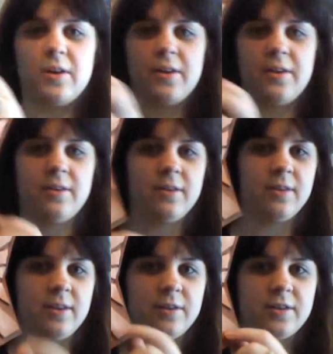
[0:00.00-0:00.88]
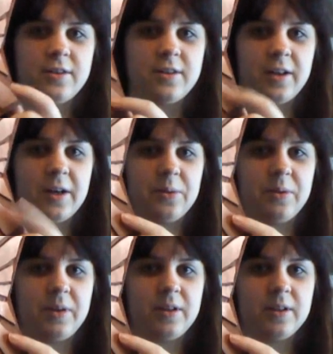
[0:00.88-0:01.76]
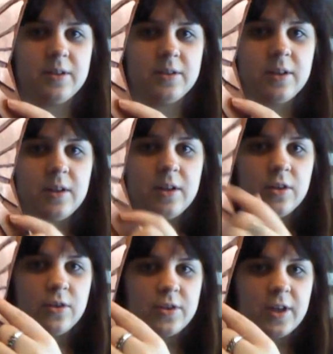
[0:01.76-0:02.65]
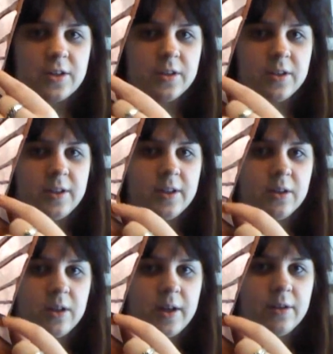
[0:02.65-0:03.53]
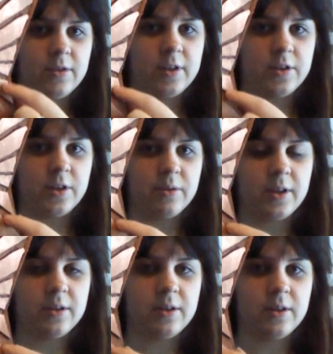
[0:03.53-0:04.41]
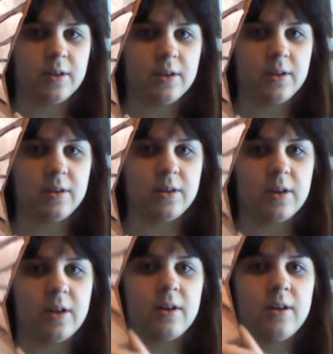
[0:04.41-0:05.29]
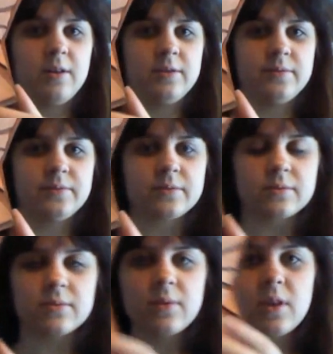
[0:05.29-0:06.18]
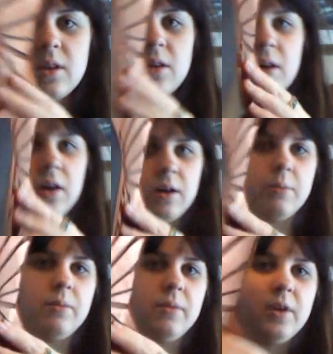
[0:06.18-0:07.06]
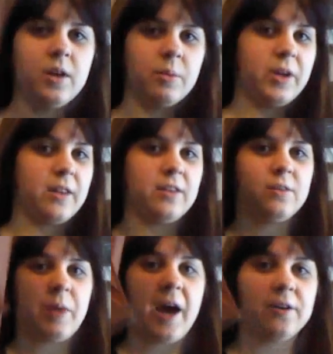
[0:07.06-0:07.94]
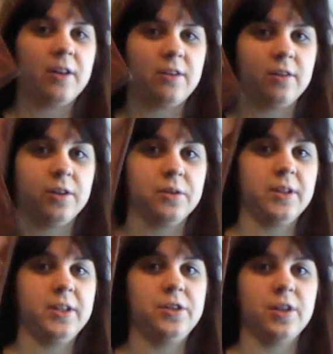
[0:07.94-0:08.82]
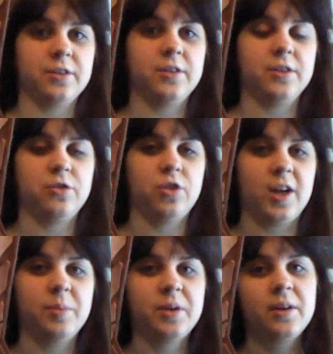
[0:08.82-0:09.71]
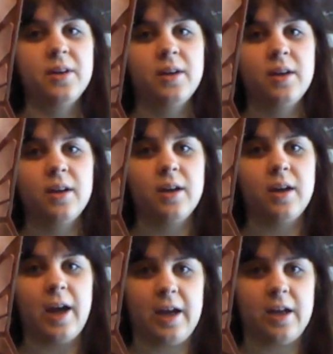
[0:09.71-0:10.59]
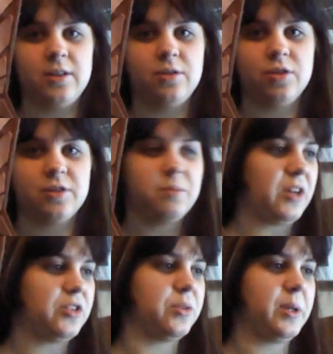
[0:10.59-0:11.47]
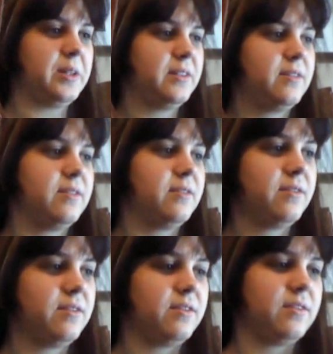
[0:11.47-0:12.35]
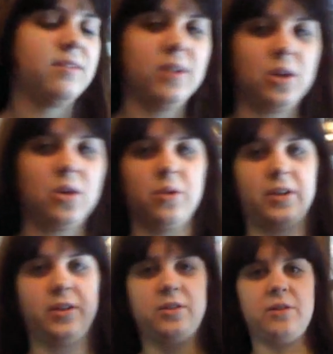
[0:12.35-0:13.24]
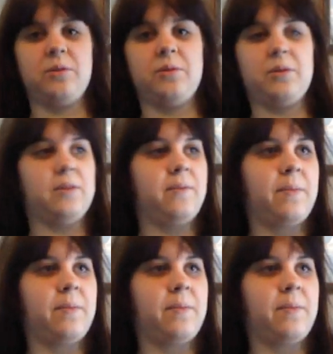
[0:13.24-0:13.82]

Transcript: got this to stick out the way it does. So there's actually a line of stitching right there. But yeah, this pattern is literally just this shape, and you just measure it according to